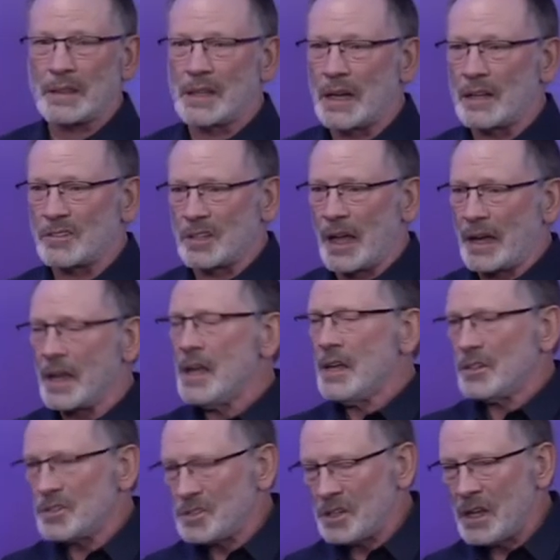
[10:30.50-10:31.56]
things like
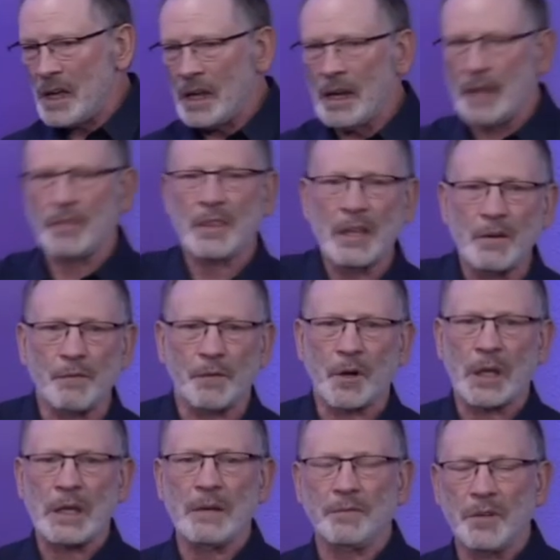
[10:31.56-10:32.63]
sin and then
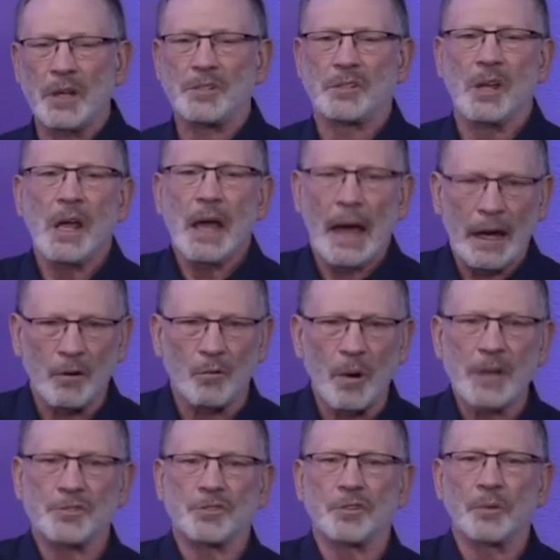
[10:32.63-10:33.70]
forgiveness and
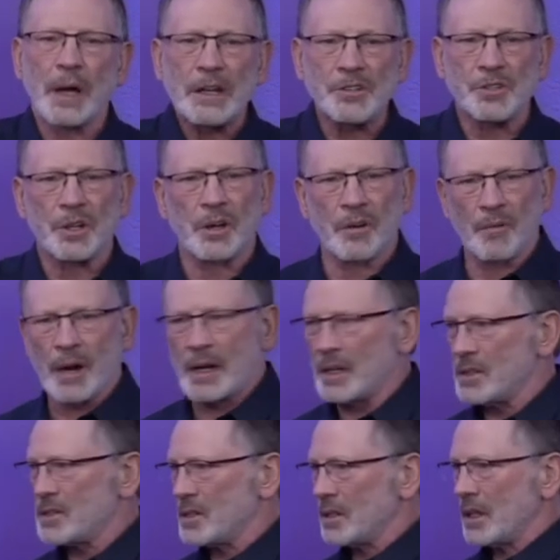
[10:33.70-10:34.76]
restoration and
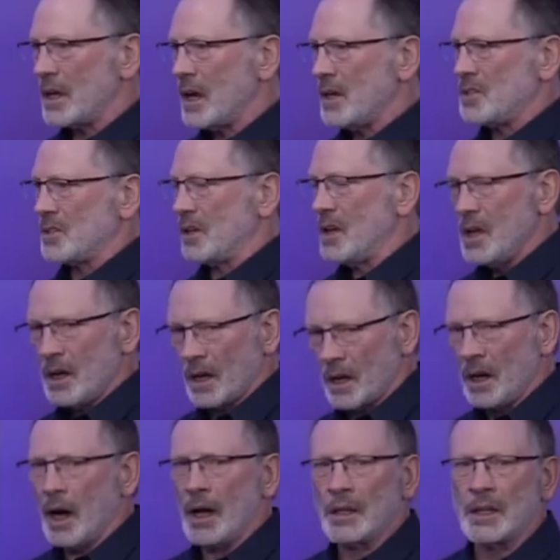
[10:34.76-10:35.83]
reconciliation.
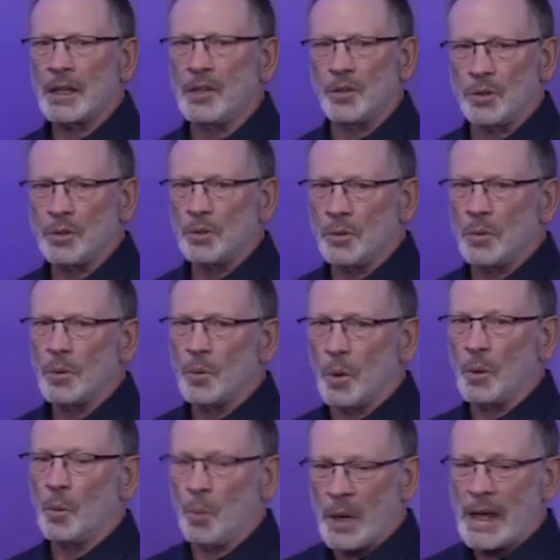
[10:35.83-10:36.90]
God can do
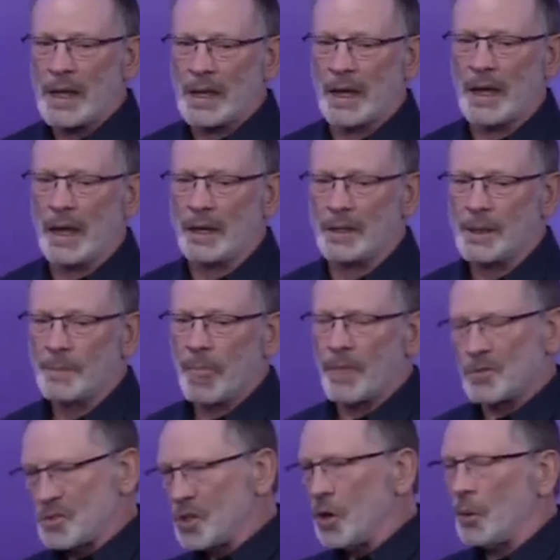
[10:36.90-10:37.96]
what we can't.
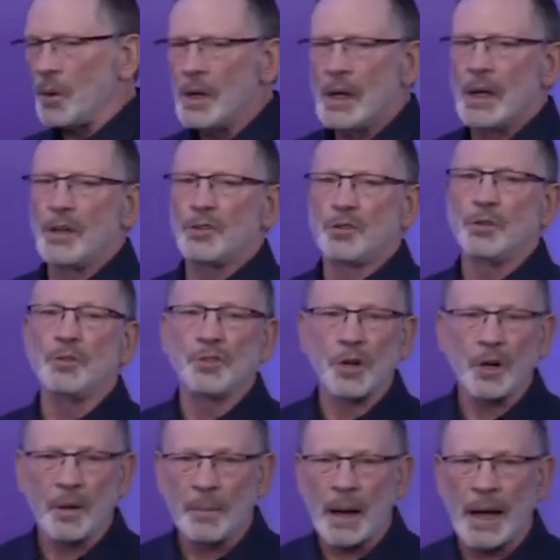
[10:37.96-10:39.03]
So, to
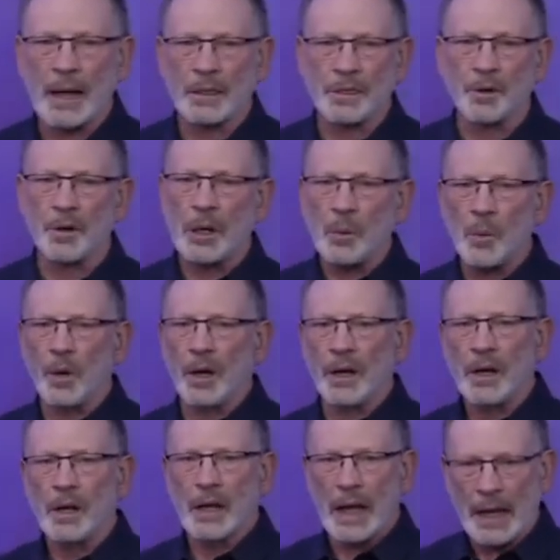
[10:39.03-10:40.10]
Jeremiah
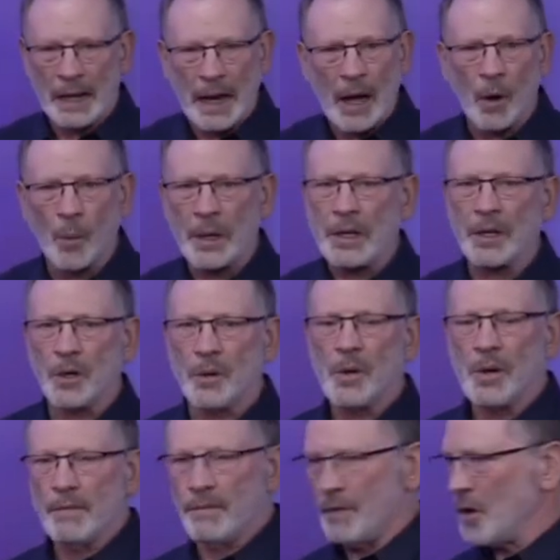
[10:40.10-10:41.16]
31, and now we go
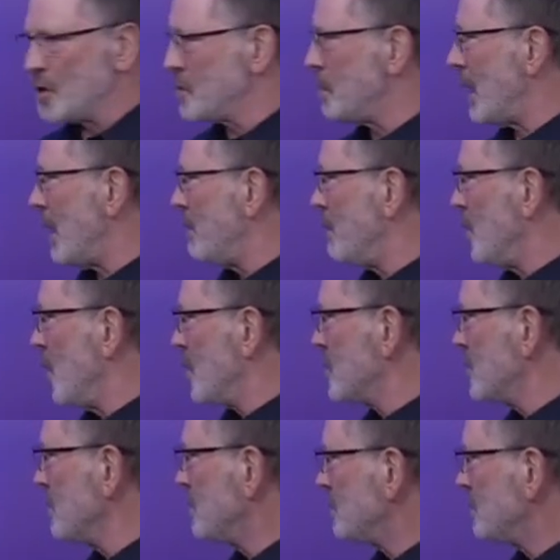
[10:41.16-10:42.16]
verse by verse.